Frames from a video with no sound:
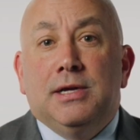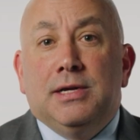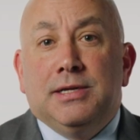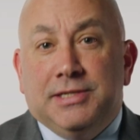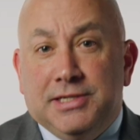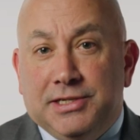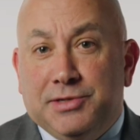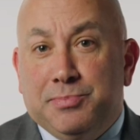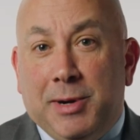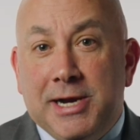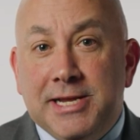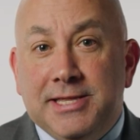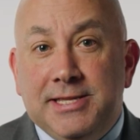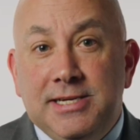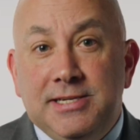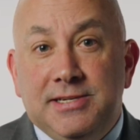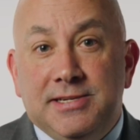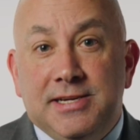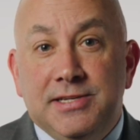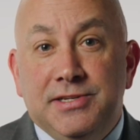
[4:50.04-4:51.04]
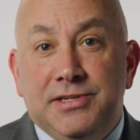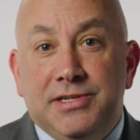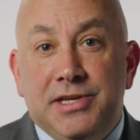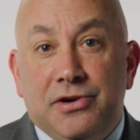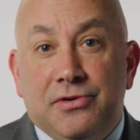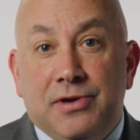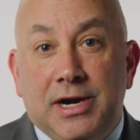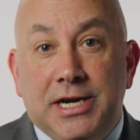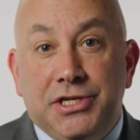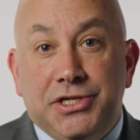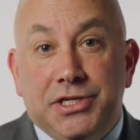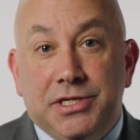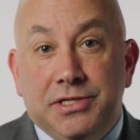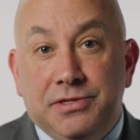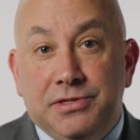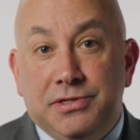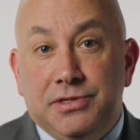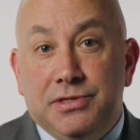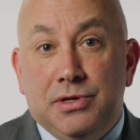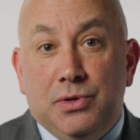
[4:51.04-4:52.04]
Despite these
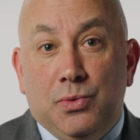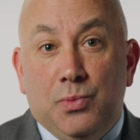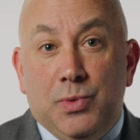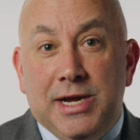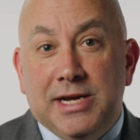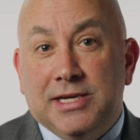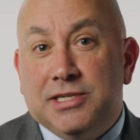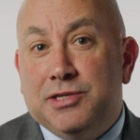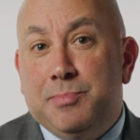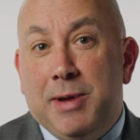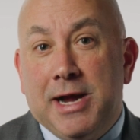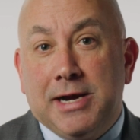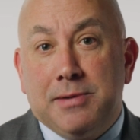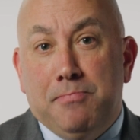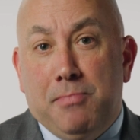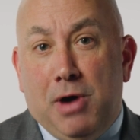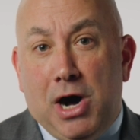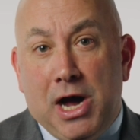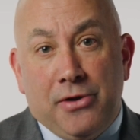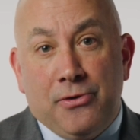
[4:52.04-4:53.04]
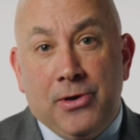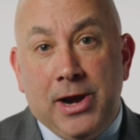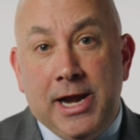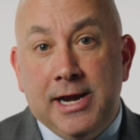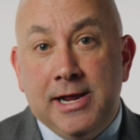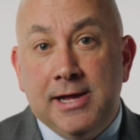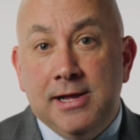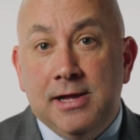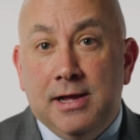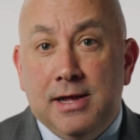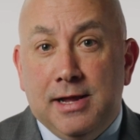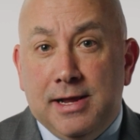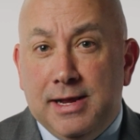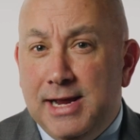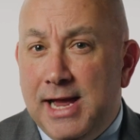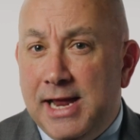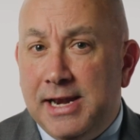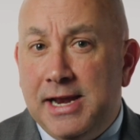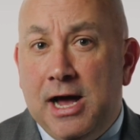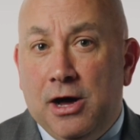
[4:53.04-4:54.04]
considerations, we expect moderating,
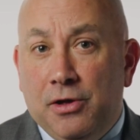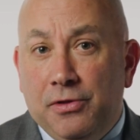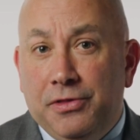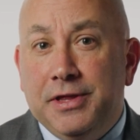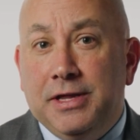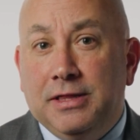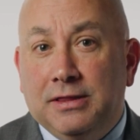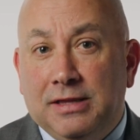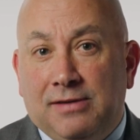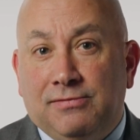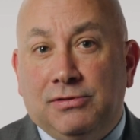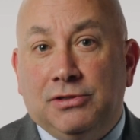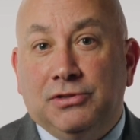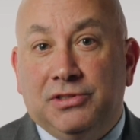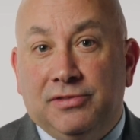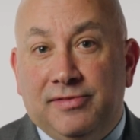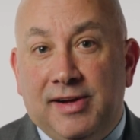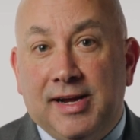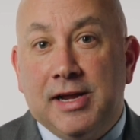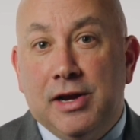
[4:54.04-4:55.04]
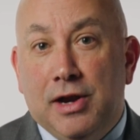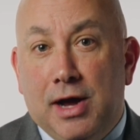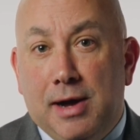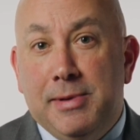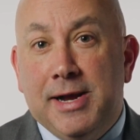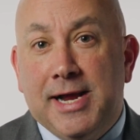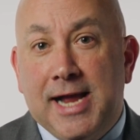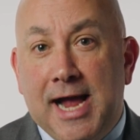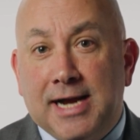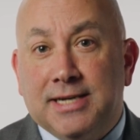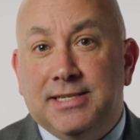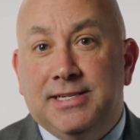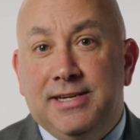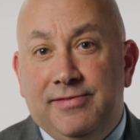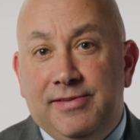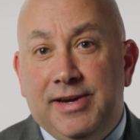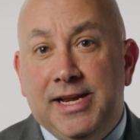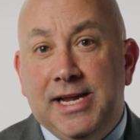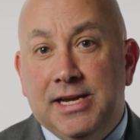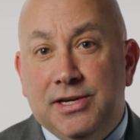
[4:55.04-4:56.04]
yet healthy levels of economic
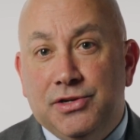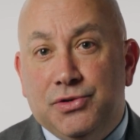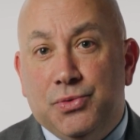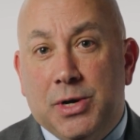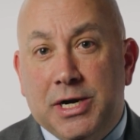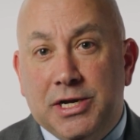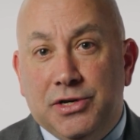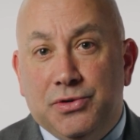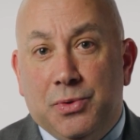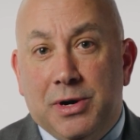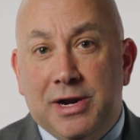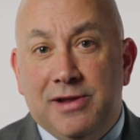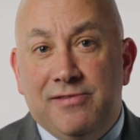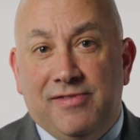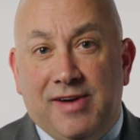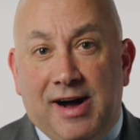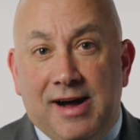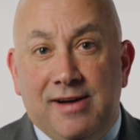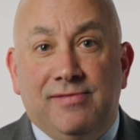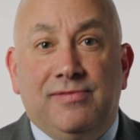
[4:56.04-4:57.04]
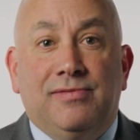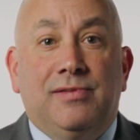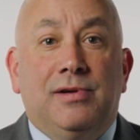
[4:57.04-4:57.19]
activity in 2025.